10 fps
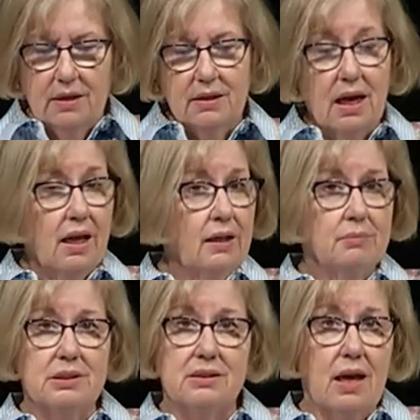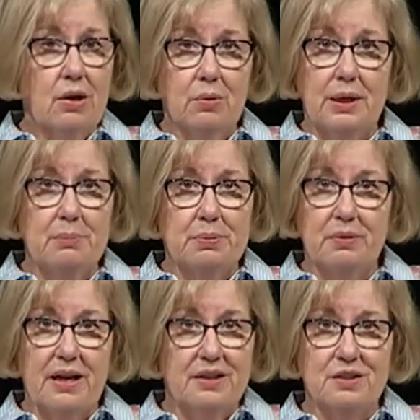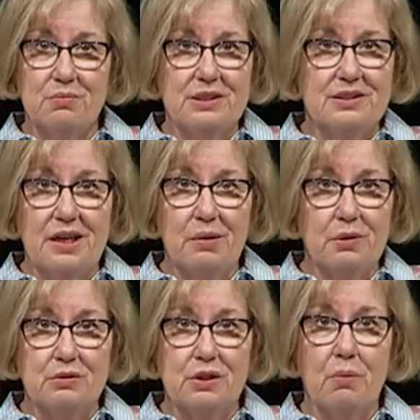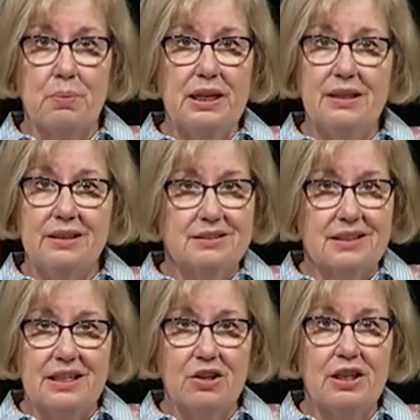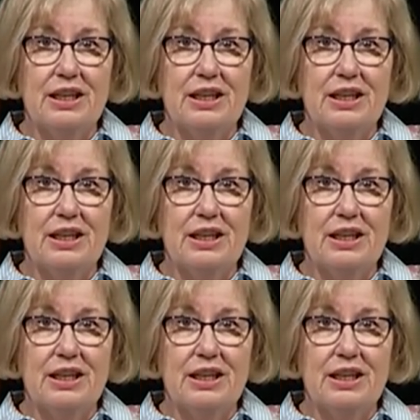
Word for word: Now, I am so impressed with Samuel's obedience here.